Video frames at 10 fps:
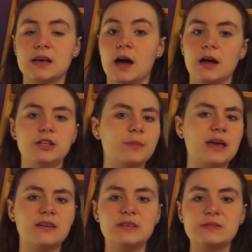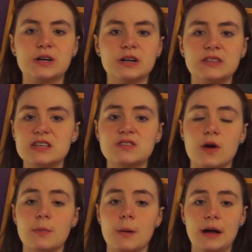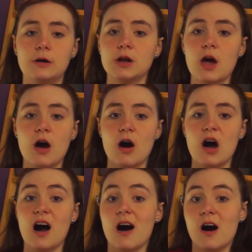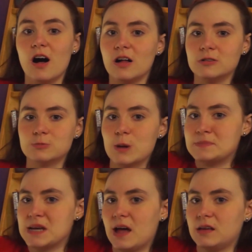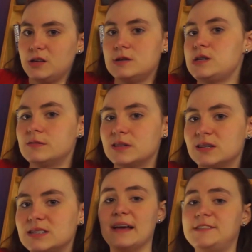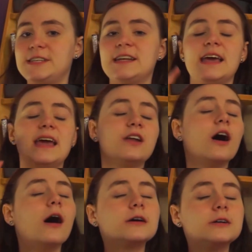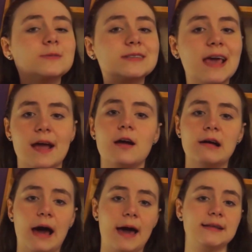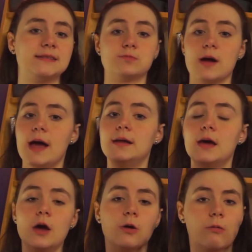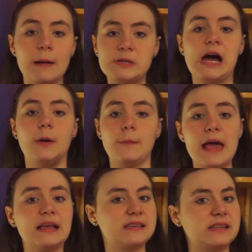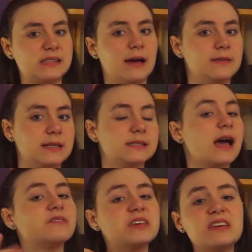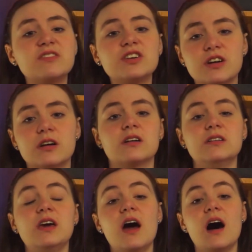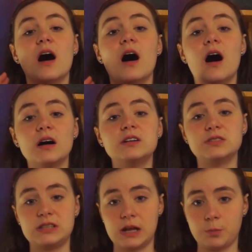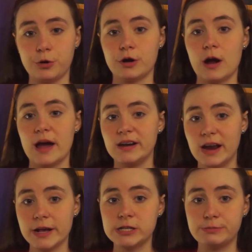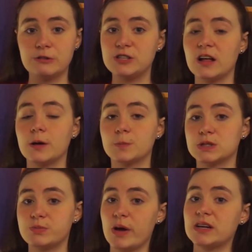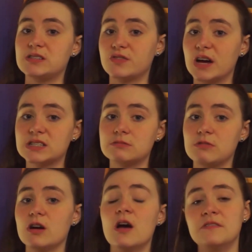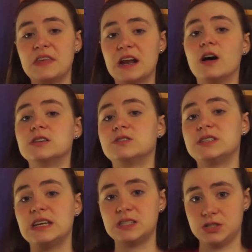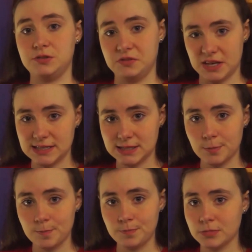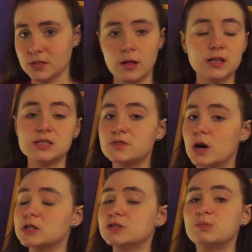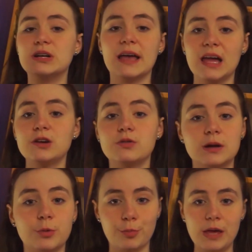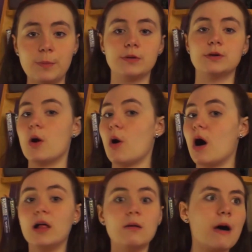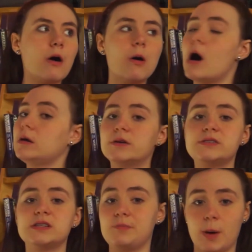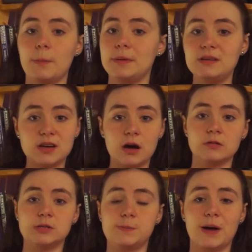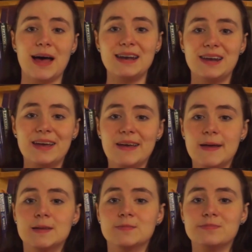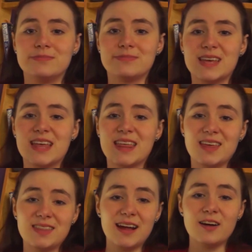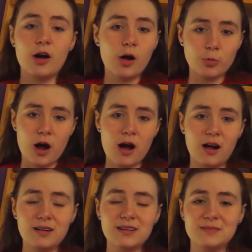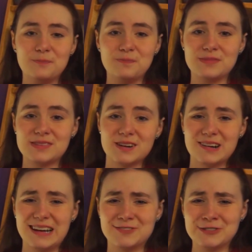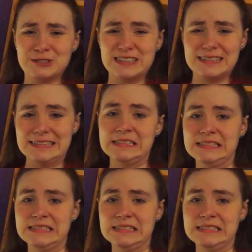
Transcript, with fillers: Uh, you may have even heard this from about all reptile YouTubers. I've seen it in hognose care guides, read reptile magazines having this. I've even heard a hognose snake breeder at an expo tell a prospective customer that hognose snakes do this. Lots of knowledgeable and credible people know all about hognoses popping toads, but they're all wrong. Sorry, everyone.